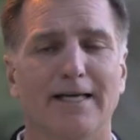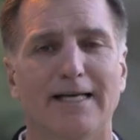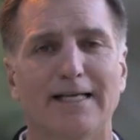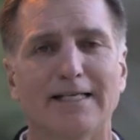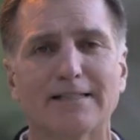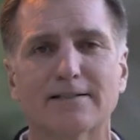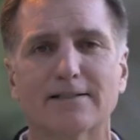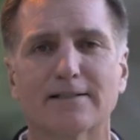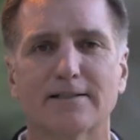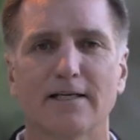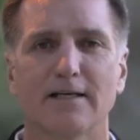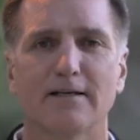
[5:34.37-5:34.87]

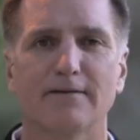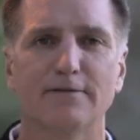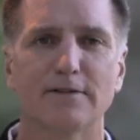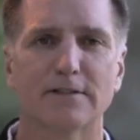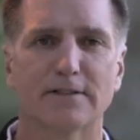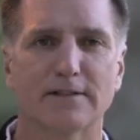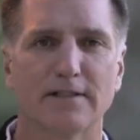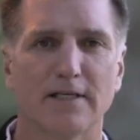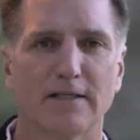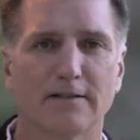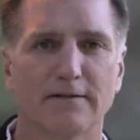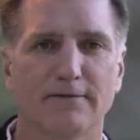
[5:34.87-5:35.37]
Instead of
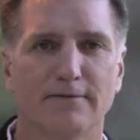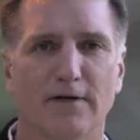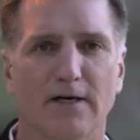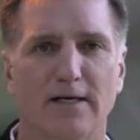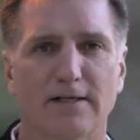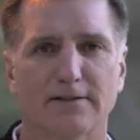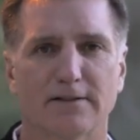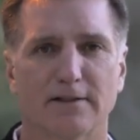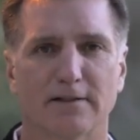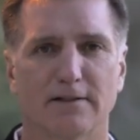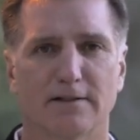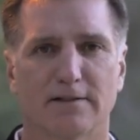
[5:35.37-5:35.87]

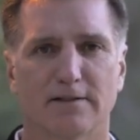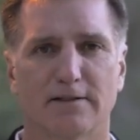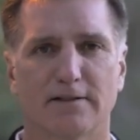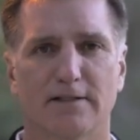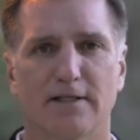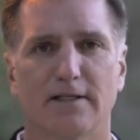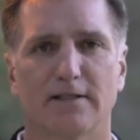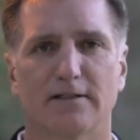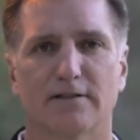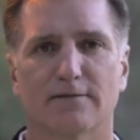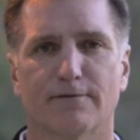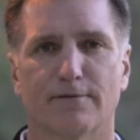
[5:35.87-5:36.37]
incentivizing the
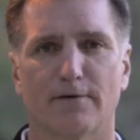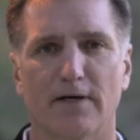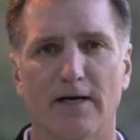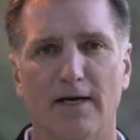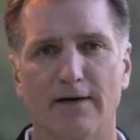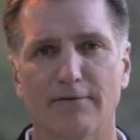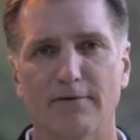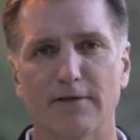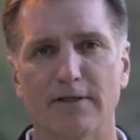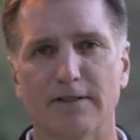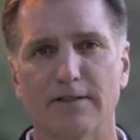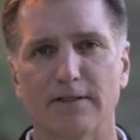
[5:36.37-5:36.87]
states for
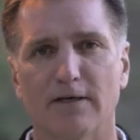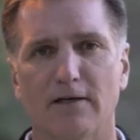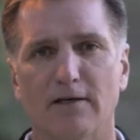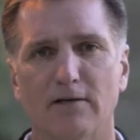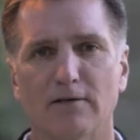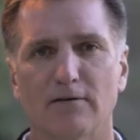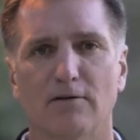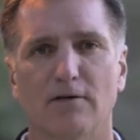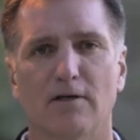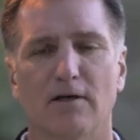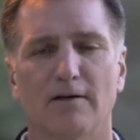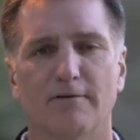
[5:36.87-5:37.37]
every
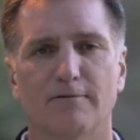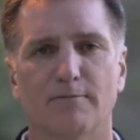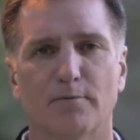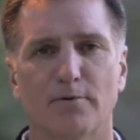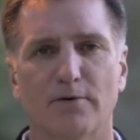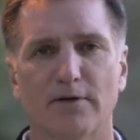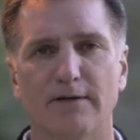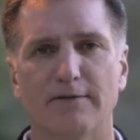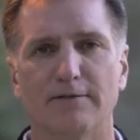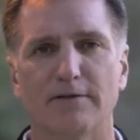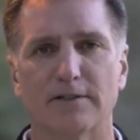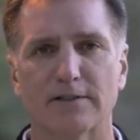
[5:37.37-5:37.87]
dollar of
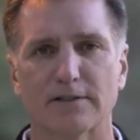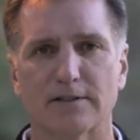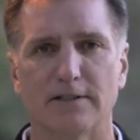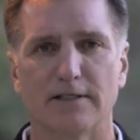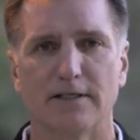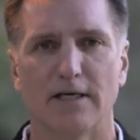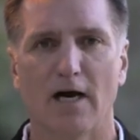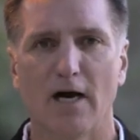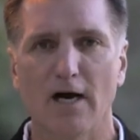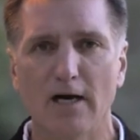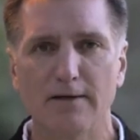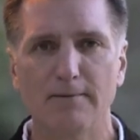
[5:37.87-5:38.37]

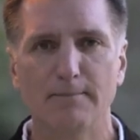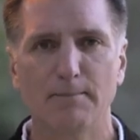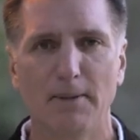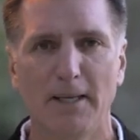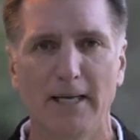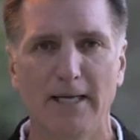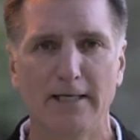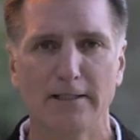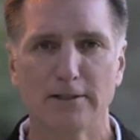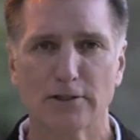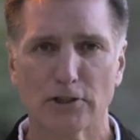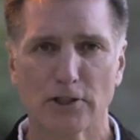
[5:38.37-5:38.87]
previously
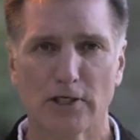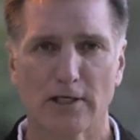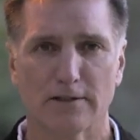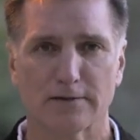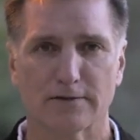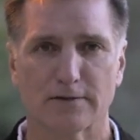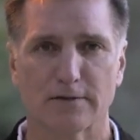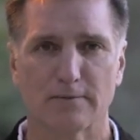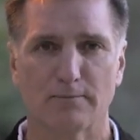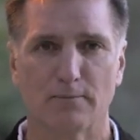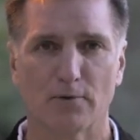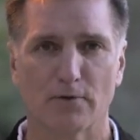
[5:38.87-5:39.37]
unpaid child
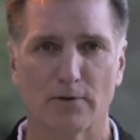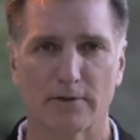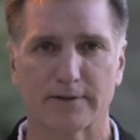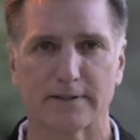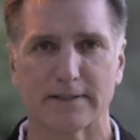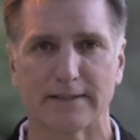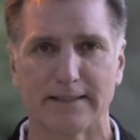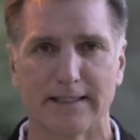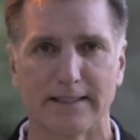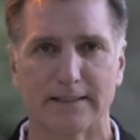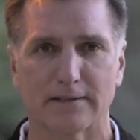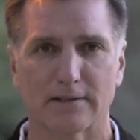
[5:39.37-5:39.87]
support
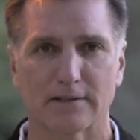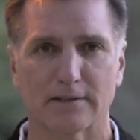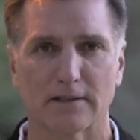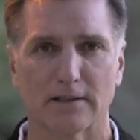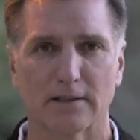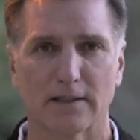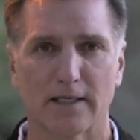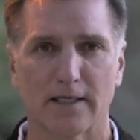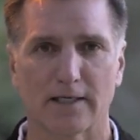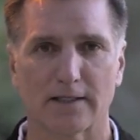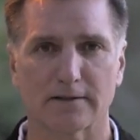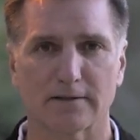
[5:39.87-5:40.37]
that they could
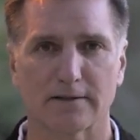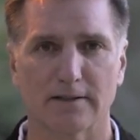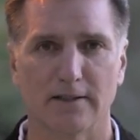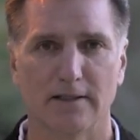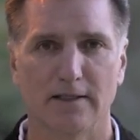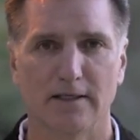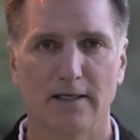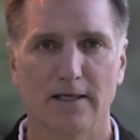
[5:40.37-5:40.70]
collect,